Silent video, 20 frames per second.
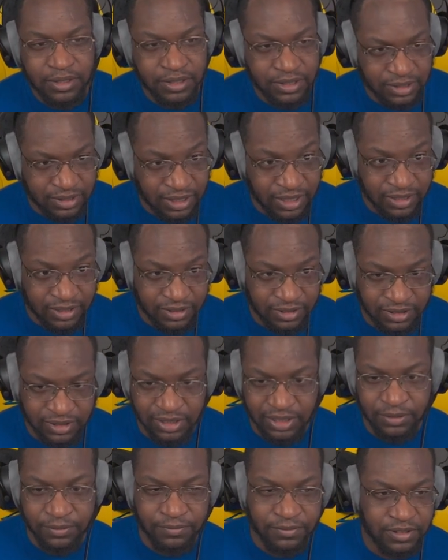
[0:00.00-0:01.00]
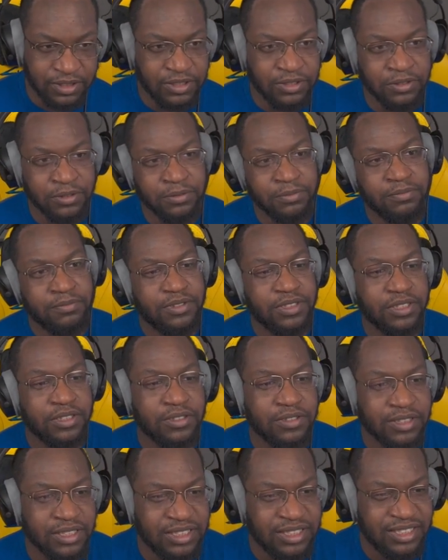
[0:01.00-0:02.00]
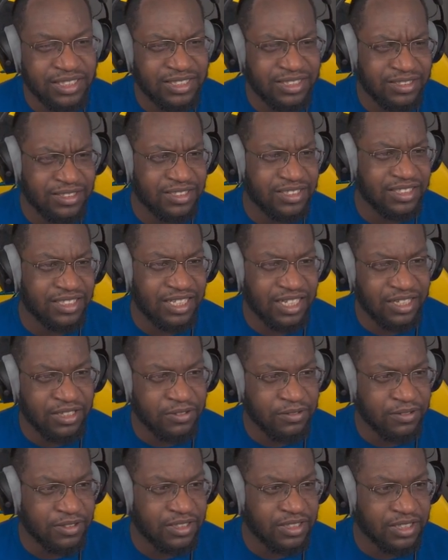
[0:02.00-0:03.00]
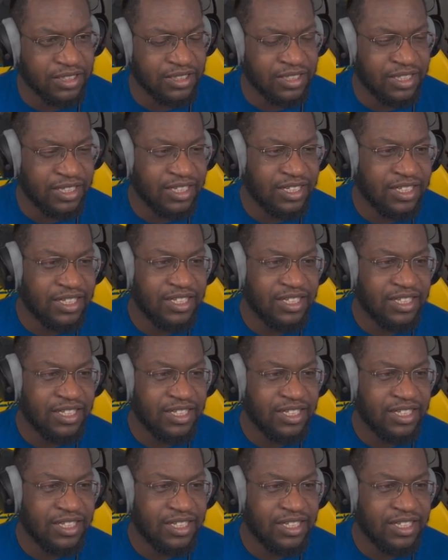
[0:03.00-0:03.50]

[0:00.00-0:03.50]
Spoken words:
Instead, he's going to hit them for 2. So let's just quickly kind of go over the card.